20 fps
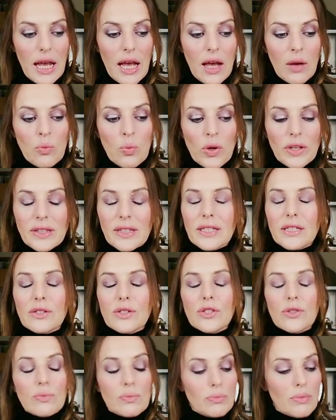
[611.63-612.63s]
And what
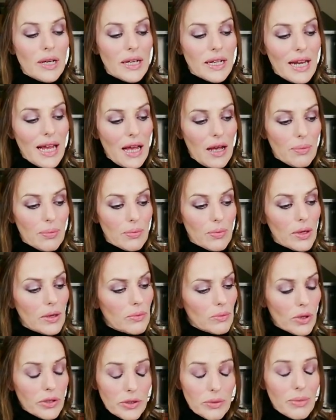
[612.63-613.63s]
this might happen,
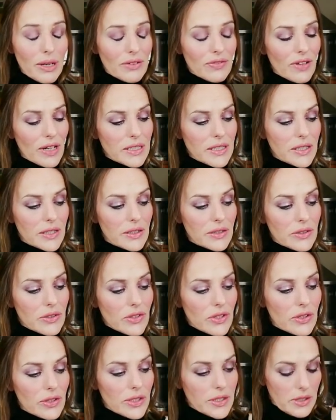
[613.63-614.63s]
what you might find here,
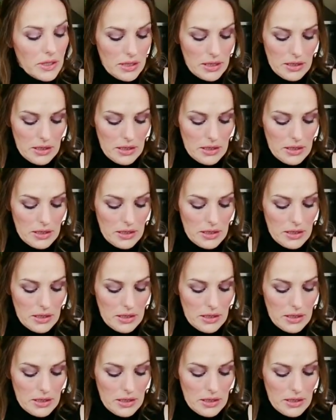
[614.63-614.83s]
sorry,